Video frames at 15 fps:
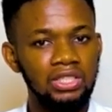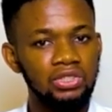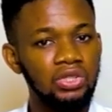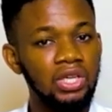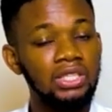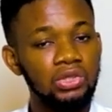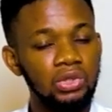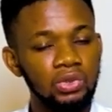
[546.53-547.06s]
You know,
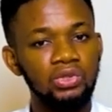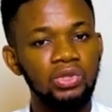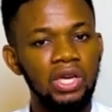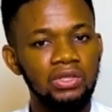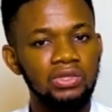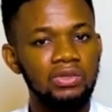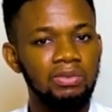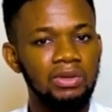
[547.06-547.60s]
I told you
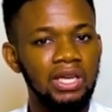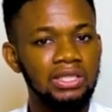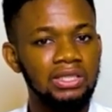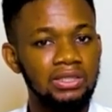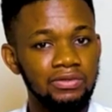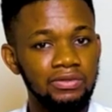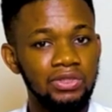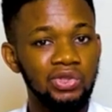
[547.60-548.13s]
how to plan
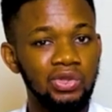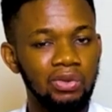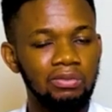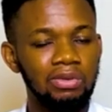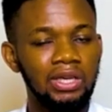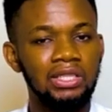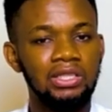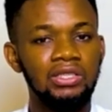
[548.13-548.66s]
in the video on
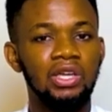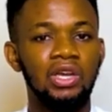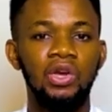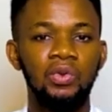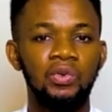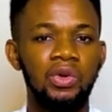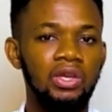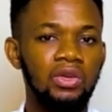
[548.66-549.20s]
planning,
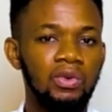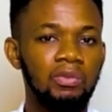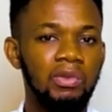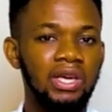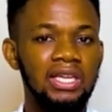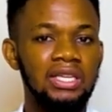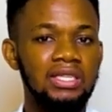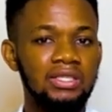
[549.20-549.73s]
where you
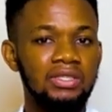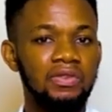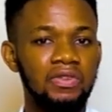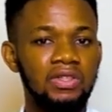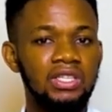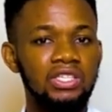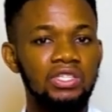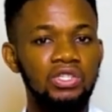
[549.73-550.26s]
make a list of the
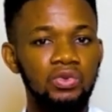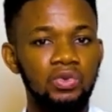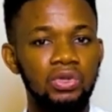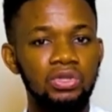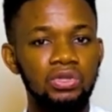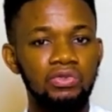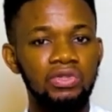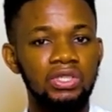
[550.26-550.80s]
things you
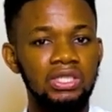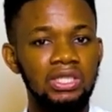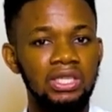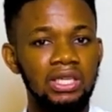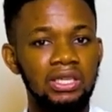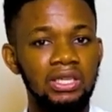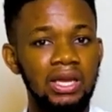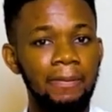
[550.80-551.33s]
want to read
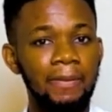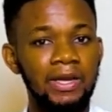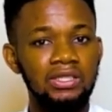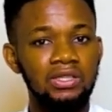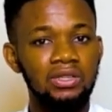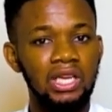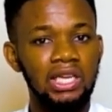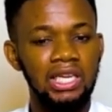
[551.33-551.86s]
that
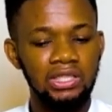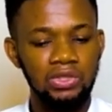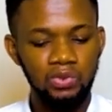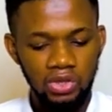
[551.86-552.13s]
particular night.